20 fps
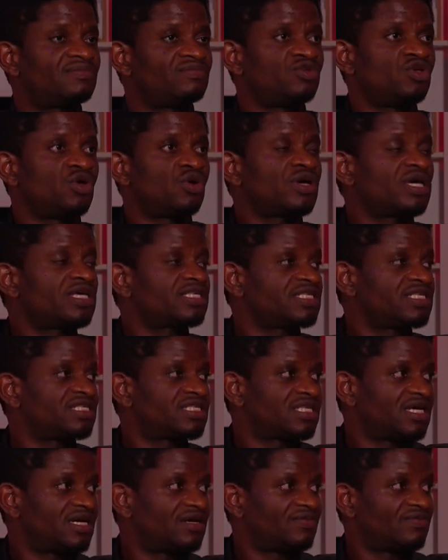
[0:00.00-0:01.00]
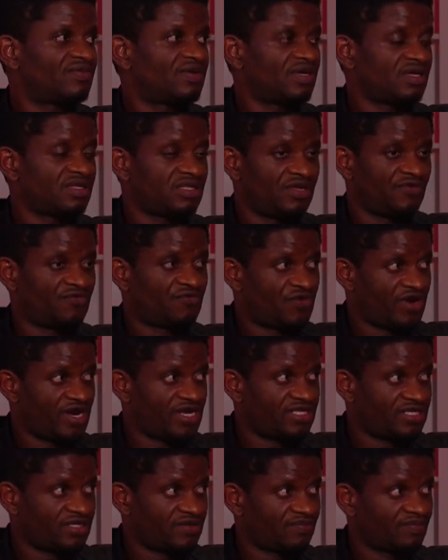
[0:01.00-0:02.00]
younger sister, the friend
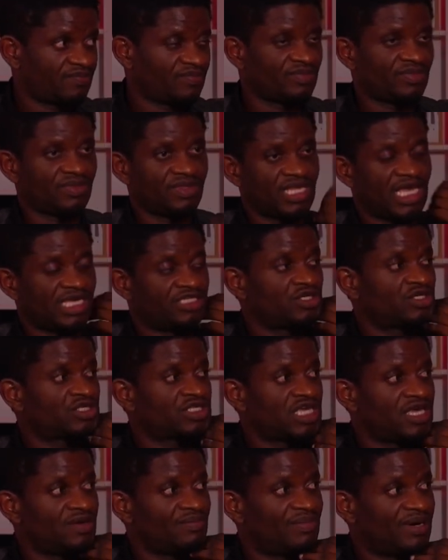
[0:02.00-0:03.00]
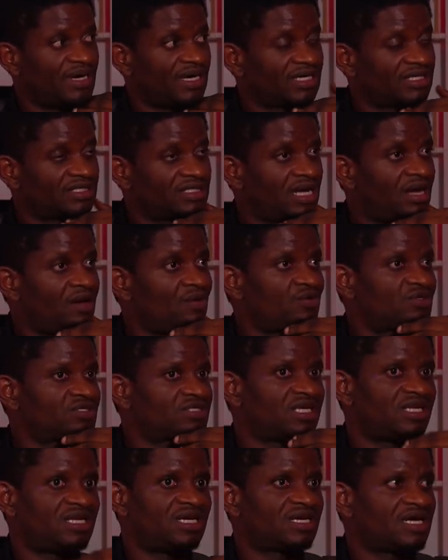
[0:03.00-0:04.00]
that just came back, that was
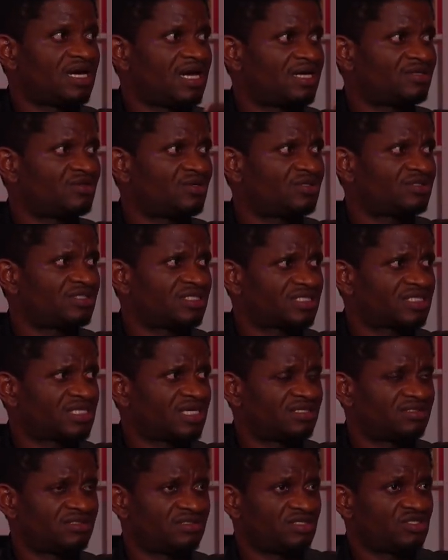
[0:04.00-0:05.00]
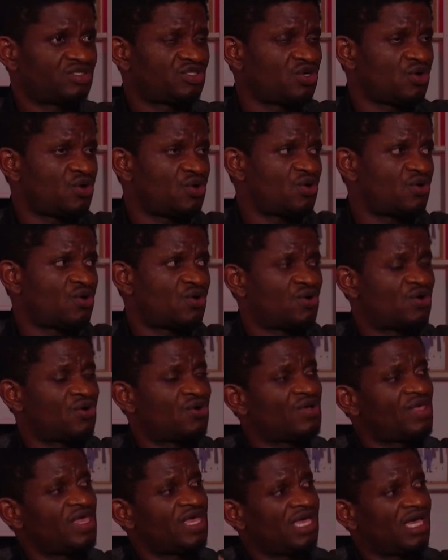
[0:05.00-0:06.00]
not like, ah, I don't understand. This your
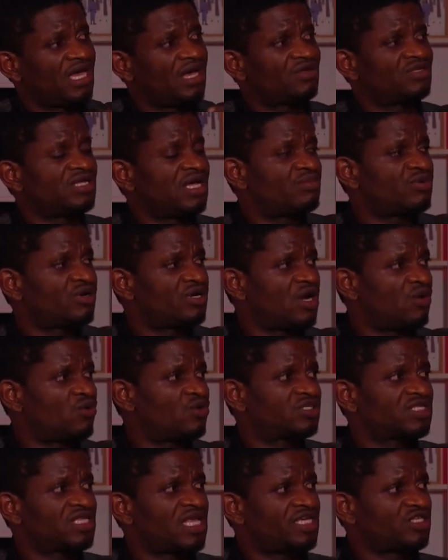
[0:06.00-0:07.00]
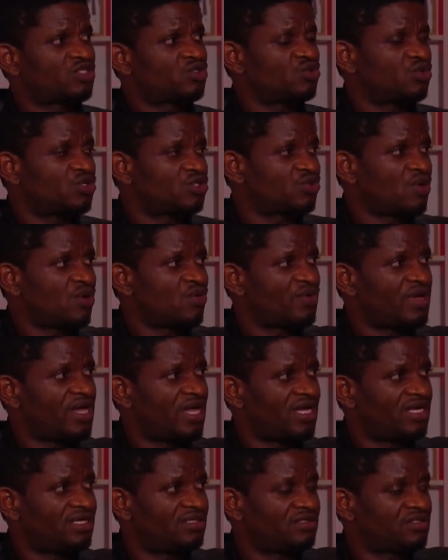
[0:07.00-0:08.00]
elder brother was nice to us when we were
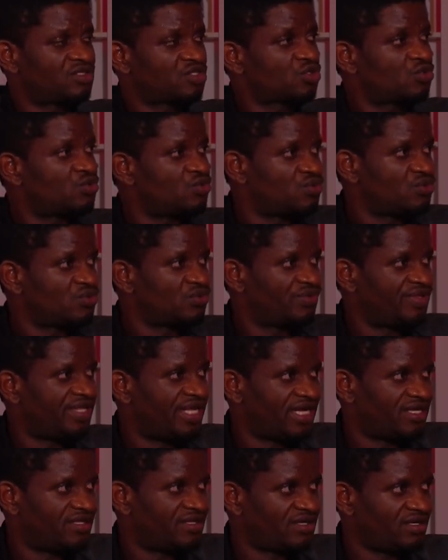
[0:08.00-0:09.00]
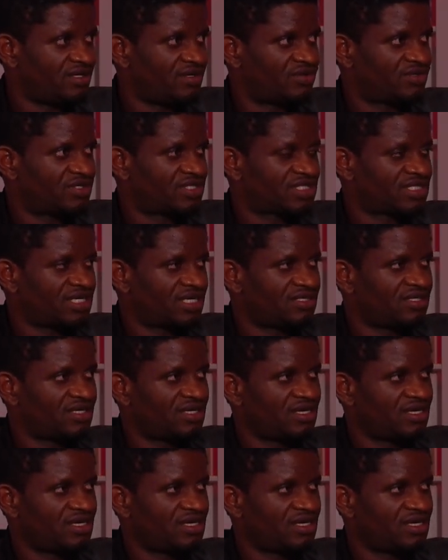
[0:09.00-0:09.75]
in school then, you understand?